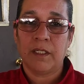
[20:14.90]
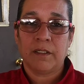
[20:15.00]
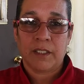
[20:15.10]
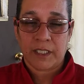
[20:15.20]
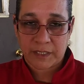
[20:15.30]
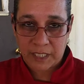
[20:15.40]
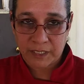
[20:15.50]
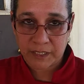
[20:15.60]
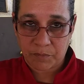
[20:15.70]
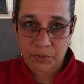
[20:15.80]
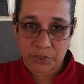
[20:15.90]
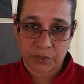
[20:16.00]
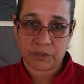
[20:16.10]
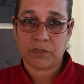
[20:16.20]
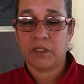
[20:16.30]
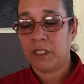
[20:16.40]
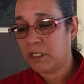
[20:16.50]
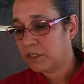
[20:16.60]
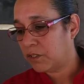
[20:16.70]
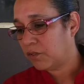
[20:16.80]
is take temperature.
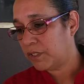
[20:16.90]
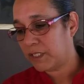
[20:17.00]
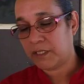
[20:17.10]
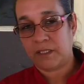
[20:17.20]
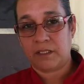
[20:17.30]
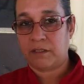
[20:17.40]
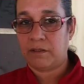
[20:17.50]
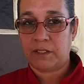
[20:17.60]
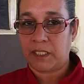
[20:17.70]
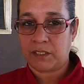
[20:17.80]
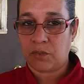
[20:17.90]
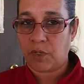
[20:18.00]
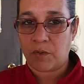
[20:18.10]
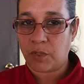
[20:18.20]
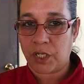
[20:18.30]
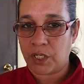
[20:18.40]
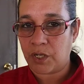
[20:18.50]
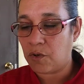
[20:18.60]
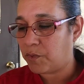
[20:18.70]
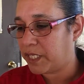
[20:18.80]
So that's the way we're gonna know.
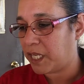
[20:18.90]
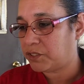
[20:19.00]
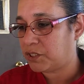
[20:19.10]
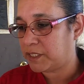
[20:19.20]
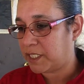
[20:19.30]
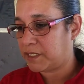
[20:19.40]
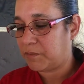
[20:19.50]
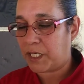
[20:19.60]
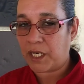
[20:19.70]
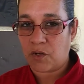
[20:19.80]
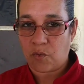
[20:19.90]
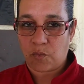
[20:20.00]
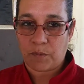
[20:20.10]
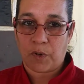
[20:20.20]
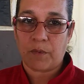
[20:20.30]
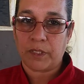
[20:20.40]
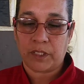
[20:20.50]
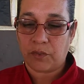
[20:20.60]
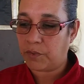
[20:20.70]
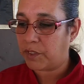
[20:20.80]
We can't just guesstimate. I know when we barbecue,
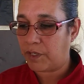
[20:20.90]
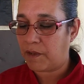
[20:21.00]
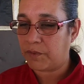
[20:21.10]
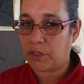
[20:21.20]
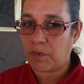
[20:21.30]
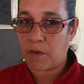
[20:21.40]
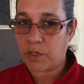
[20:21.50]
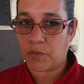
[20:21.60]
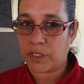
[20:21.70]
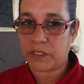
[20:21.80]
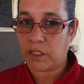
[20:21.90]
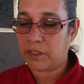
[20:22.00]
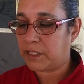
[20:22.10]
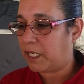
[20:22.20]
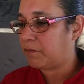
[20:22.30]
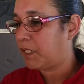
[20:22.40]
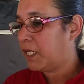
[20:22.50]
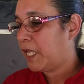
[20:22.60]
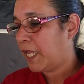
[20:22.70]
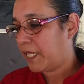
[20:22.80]
we don't have a thermometer with us all the time,
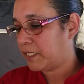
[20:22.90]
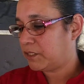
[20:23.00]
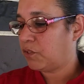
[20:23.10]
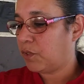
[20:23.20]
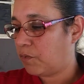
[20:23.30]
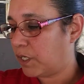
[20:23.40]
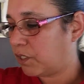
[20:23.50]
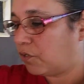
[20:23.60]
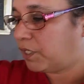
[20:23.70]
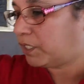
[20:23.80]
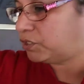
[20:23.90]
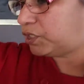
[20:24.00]
and so we want to go ahead and check